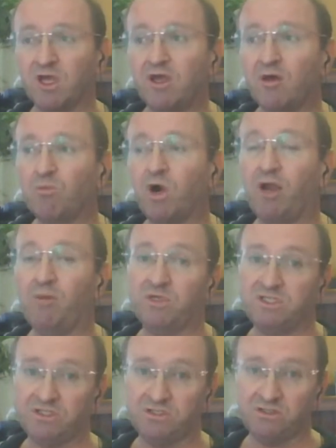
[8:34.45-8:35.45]
mightn't be
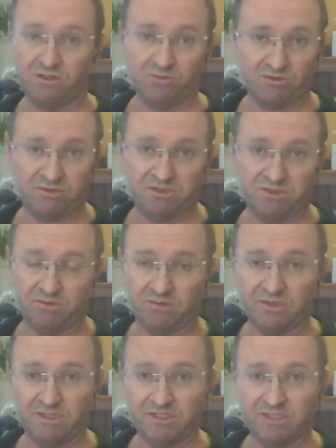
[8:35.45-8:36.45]
suitable to do all this sort
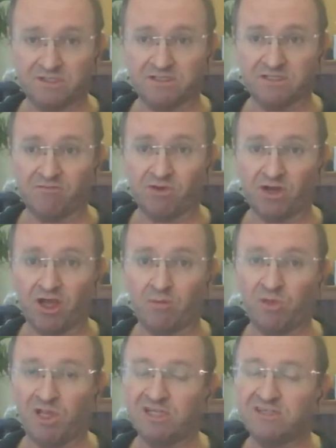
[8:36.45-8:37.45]
of stuff at home, unless you've got
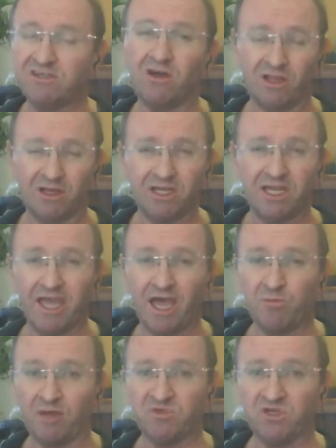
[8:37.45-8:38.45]
like a gaming laptop or
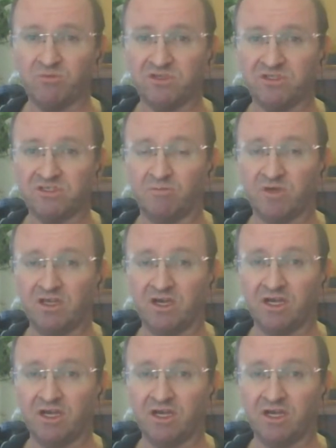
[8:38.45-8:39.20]
something like that.